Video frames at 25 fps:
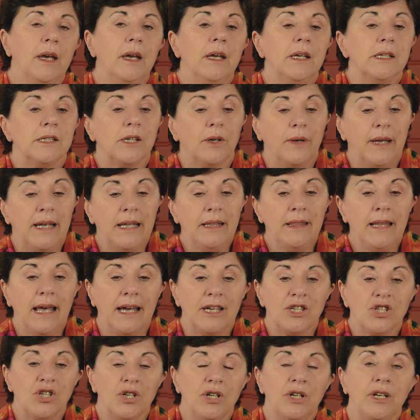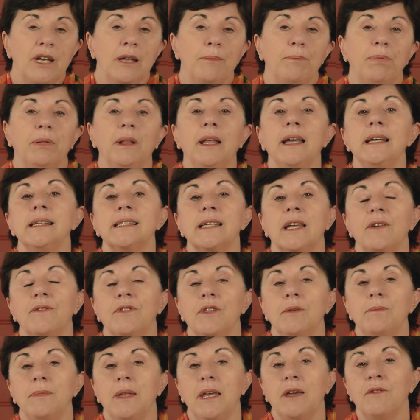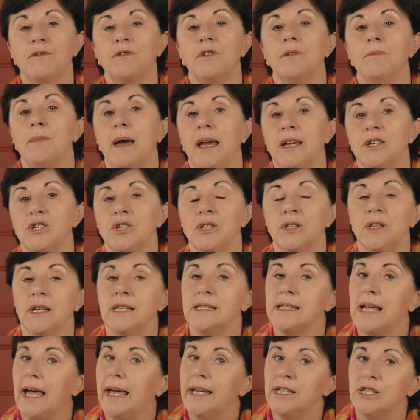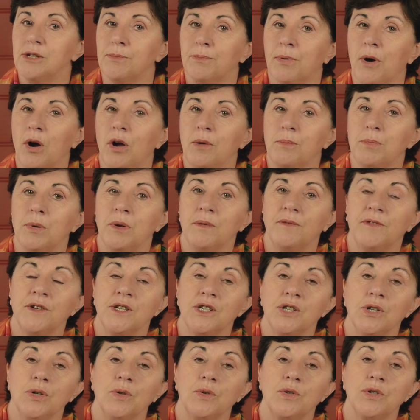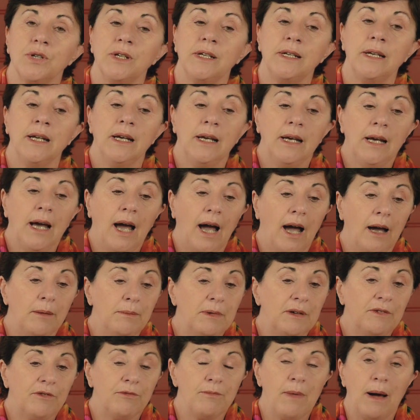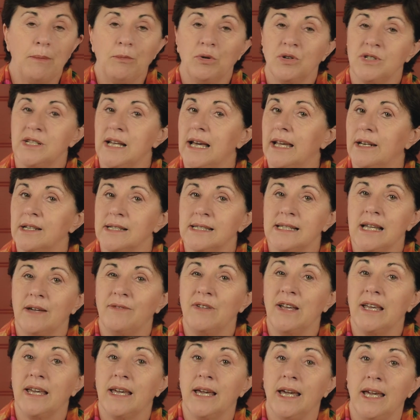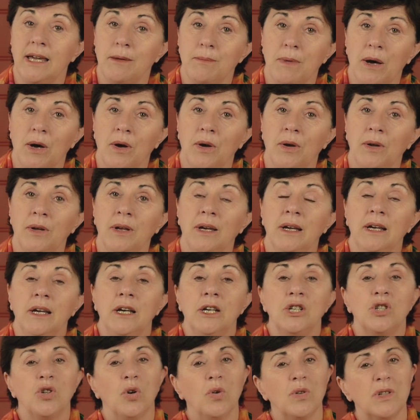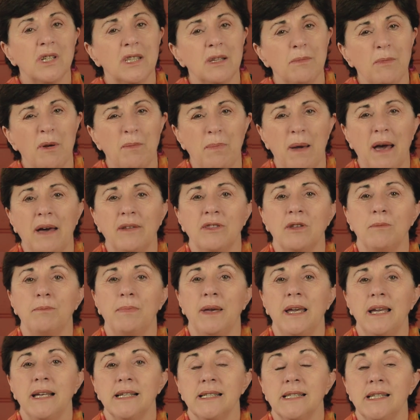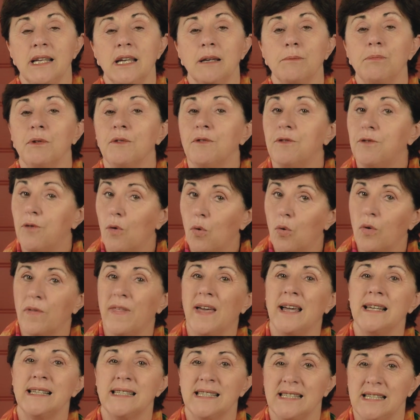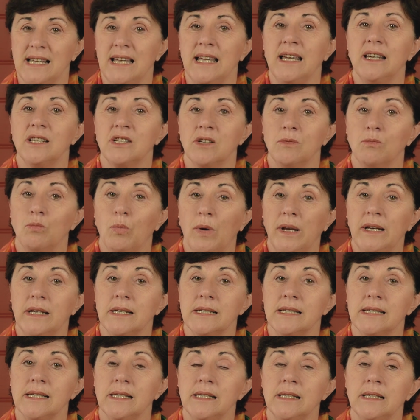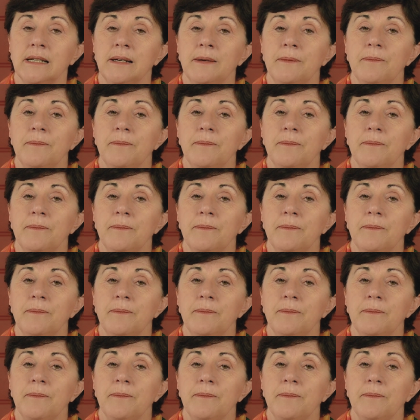So in that journey, please give them the information that's age appropriate for children. If mum or dad is having chemo, talk to them about them being sick before they see it and witness it.